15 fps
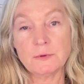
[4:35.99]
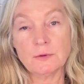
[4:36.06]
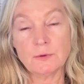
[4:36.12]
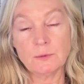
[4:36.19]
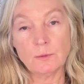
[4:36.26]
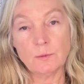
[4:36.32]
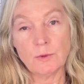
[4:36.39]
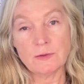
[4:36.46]

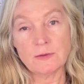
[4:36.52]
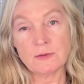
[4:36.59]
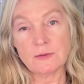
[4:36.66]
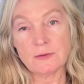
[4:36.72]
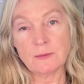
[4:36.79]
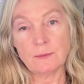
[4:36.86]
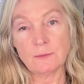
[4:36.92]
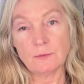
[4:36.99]
to
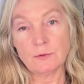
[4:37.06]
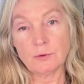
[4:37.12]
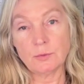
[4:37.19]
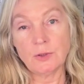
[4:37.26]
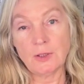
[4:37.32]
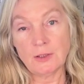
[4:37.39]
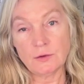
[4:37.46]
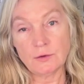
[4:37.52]
one's
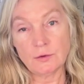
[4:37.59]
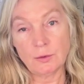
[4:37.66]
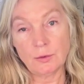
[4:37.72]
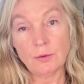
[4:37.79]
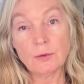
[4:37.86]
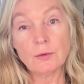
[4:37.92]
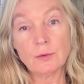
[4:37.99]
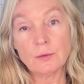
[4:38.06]
true
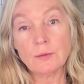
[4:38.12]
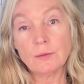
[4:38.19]
nature.